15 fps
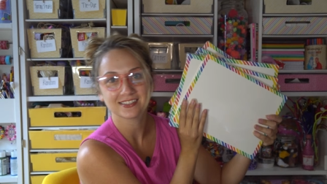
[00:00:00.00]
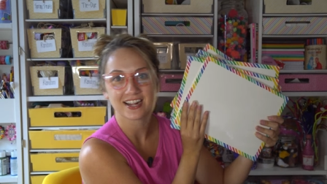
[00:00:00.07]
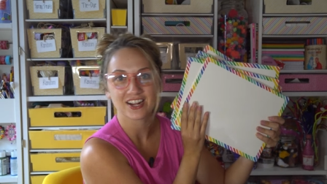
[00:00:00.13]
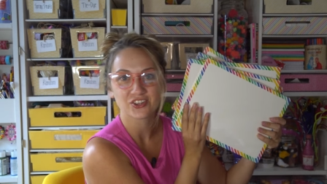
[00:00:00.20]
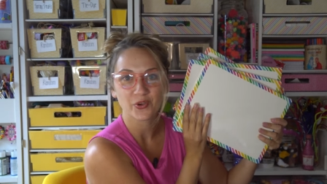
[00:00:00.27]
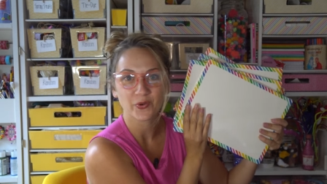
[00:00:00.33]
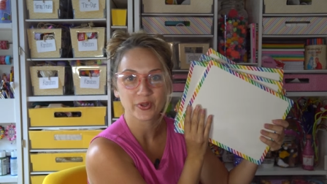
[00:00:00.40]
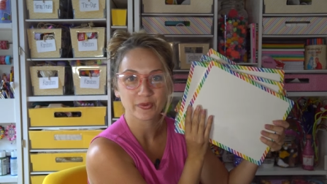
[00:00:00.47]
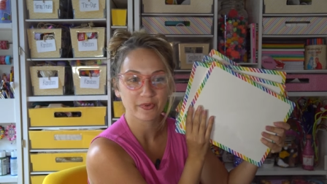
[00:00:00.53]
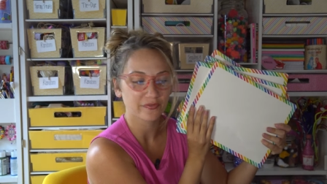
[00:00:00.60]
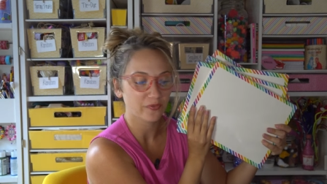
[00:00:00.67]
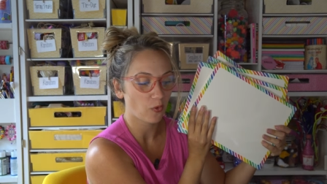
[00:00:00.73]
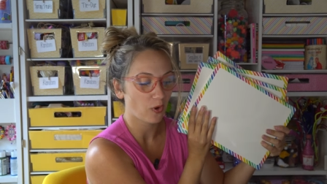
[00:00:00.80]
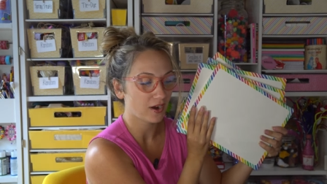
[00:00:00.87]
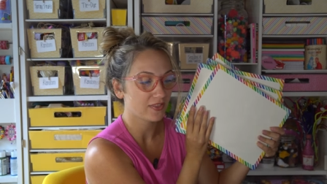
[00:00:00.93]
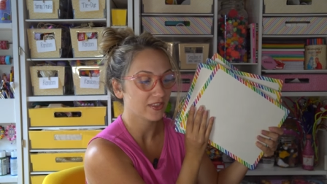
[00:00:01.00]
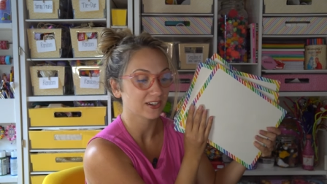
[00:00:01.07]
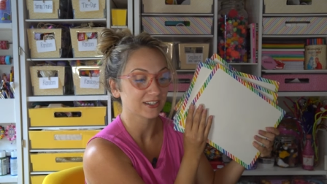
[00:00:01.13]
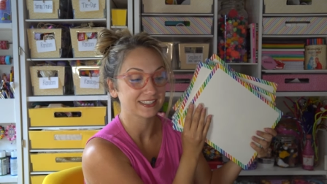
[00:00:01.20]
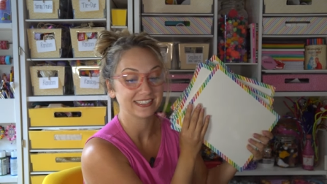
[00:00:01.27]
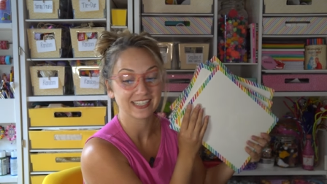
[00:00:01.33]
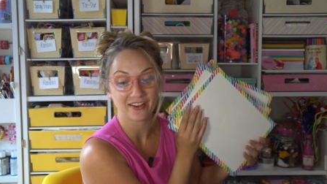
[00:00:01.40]
that I showed you before, there
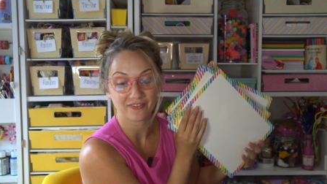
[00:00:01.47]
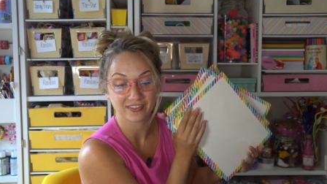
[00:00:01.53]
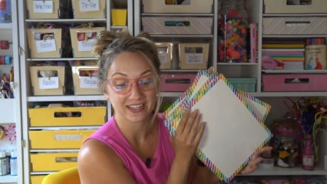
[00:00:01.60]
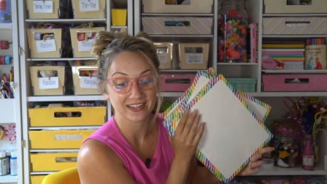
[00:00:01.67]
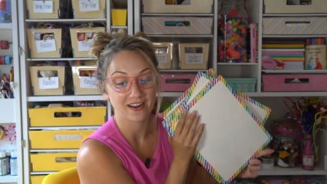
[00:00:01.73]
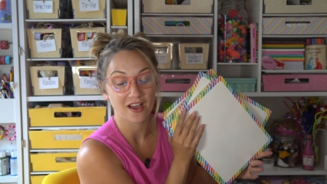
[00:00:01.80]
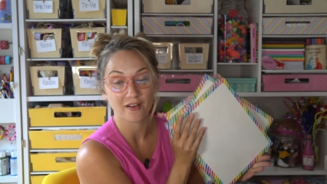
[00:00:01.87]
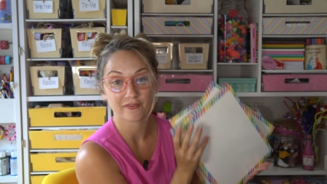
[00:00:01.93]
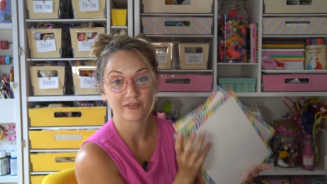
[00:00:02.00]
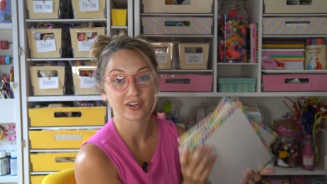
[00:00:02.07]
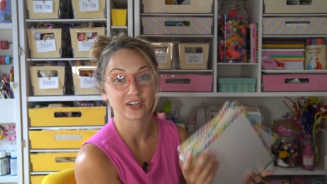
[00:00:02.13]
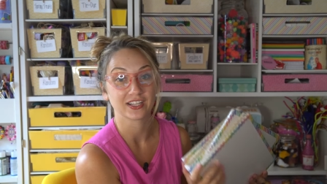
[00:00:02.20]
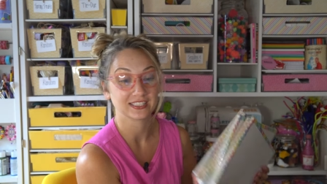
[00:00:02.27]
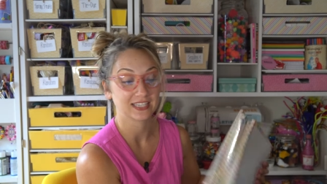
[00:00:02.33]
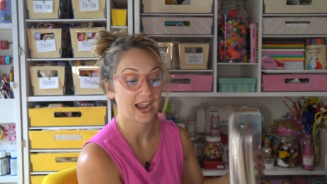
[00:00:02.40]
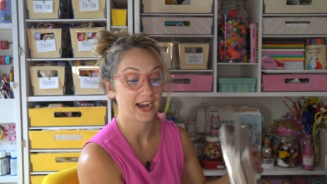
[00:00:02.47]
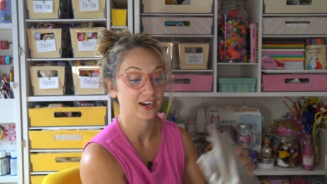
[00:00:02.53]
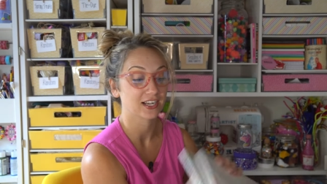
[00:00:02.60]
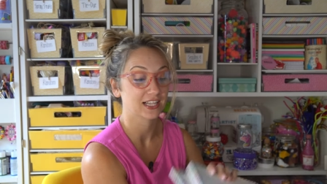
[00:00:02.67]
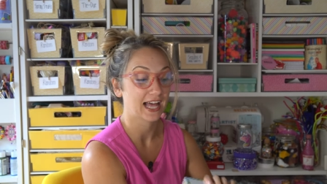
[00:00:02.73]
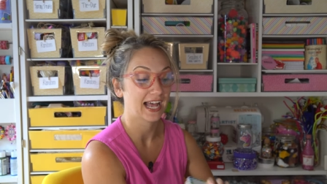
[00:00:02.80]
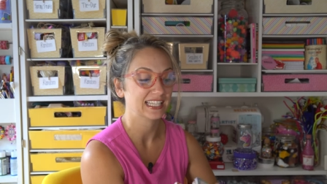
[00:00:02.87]
is definitely enough for an entire
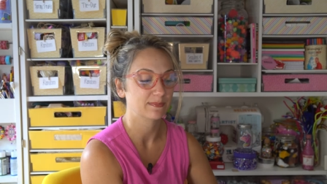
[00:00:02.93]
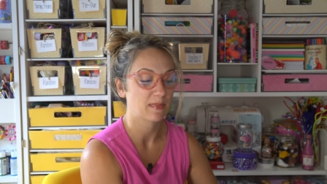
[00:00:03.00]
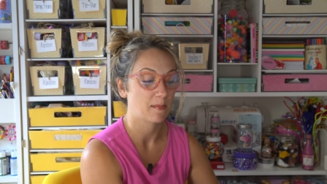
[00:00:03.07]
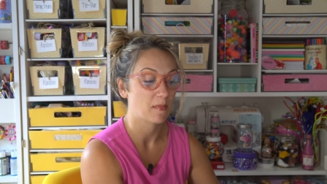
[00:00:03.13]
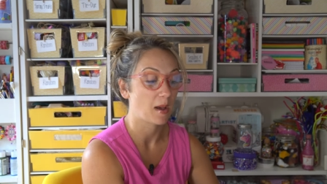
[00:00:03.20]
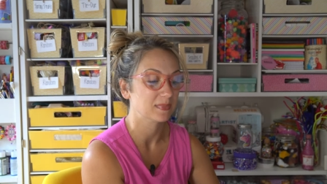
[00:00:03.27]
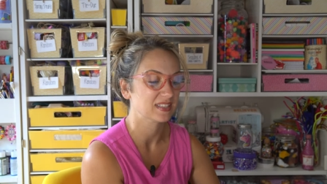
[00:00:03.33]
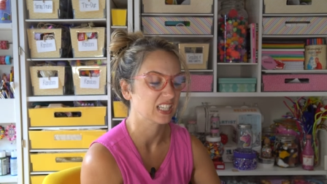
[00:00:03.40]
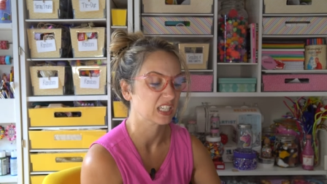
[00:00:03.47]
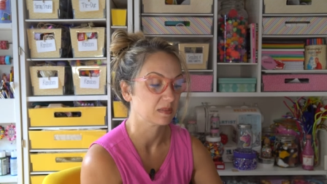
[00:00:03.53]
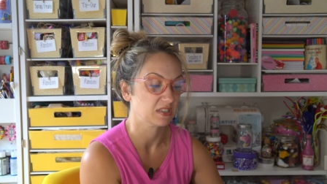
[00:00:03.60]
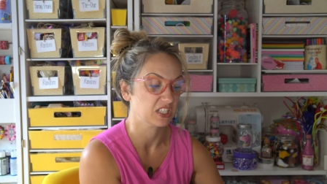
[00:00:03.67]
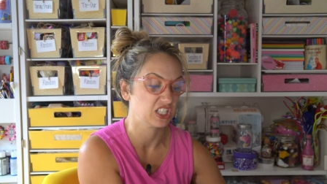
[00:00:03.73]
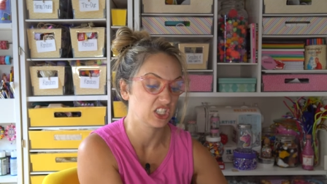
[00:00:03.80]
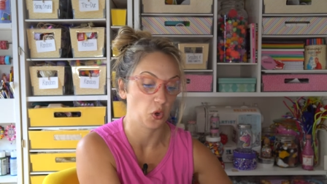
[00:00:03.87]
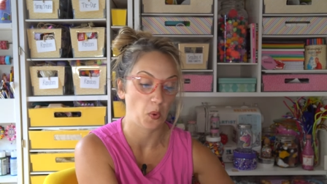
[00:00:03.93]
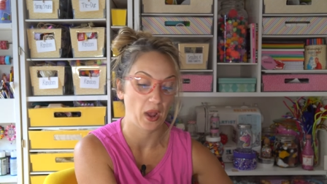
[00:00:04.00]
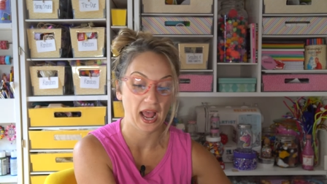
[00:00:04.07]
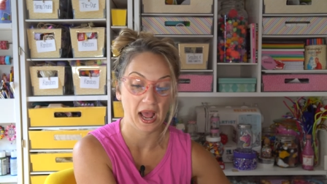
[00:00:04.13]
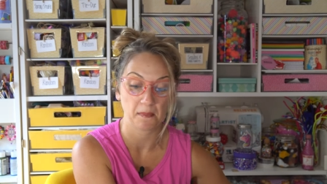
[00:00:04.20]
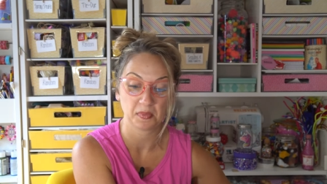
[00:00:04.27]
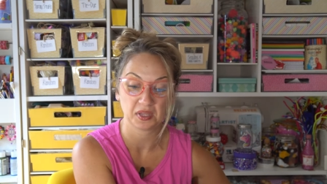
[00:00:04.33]
class. My mom's gonna be so
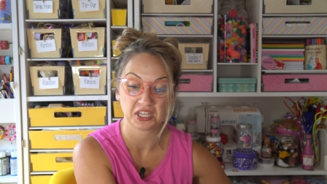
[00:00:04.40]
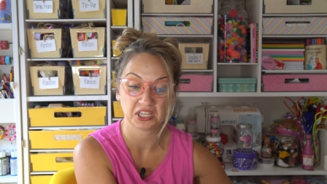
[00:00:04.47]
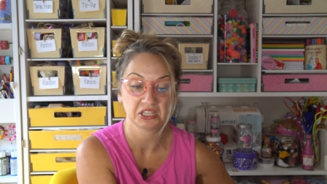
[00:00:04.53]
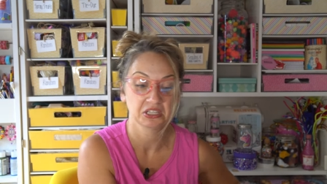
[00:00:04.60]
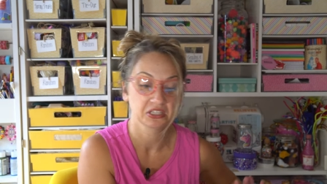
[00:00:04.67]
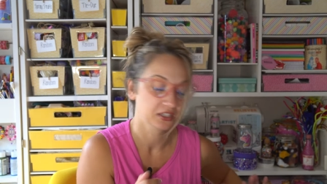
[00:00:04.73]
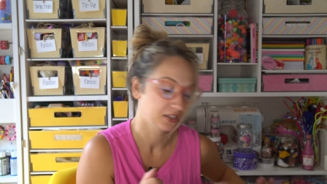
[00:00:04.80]
happy.